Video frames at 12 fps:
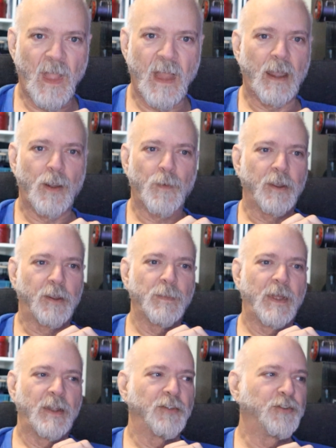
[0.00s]
I
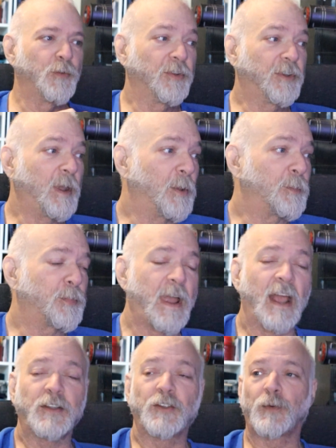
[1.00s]
recommend just doing a couple of
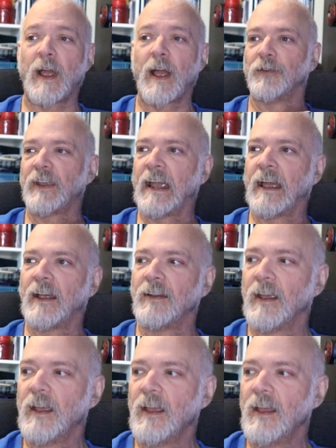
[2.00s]
practice rounds and